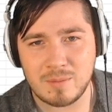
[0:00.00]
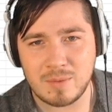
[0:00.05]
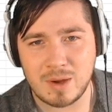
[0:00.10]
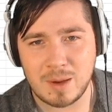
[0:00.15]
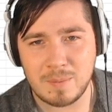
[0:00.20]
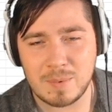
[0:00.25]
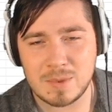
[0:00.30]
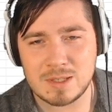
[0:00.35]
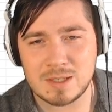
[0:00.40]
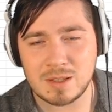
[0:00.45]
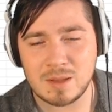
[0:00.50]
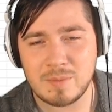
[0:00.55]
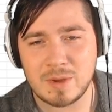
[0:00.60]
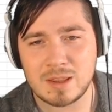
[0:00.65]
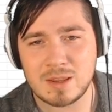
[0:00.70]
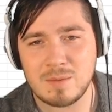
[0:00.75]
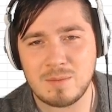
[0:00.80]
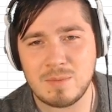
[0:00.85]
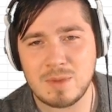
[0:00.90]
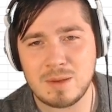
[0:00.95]
up until
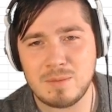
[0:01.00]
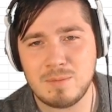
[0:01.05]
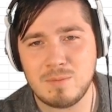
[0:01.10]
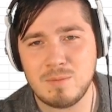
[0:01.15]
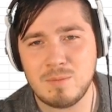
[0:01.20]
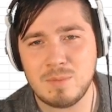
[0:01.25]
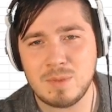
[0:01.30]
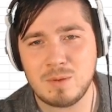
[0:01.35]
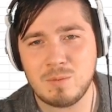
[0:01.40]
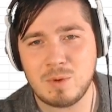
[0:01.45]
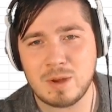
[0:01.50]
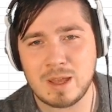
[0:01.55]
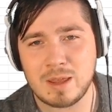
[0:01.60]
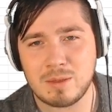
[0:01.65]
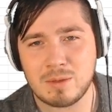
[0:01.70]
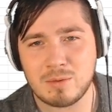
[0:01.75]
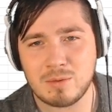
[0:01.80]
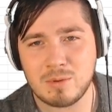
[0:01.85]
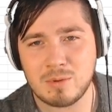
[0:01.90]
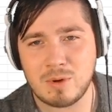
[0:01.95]
about the midway
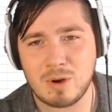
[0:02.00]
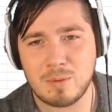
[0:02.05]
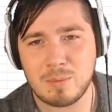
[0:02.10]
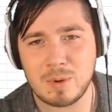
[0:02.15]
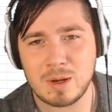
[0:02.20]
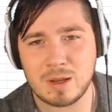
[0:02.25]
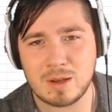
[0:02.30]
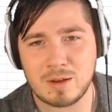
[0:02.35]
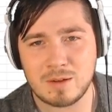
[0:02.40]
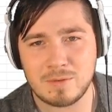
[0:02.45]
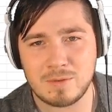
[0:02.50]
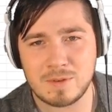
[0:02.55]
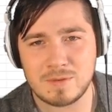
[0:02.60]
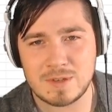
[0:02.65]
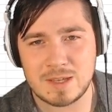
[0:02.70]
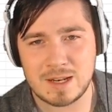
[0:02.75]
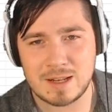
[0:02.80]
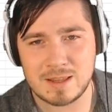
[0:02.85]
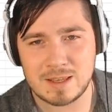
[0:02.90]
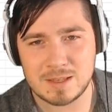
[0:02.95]
through opening all
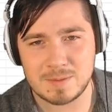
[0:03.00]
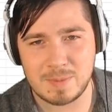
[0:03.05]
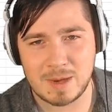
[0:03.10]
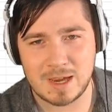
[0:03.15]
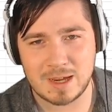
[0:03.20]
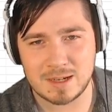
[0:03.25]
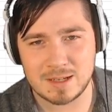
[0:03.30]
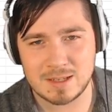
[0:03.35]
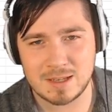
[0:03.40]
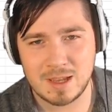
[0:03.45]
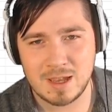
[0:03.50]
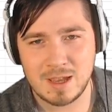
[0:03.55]
15 of these packs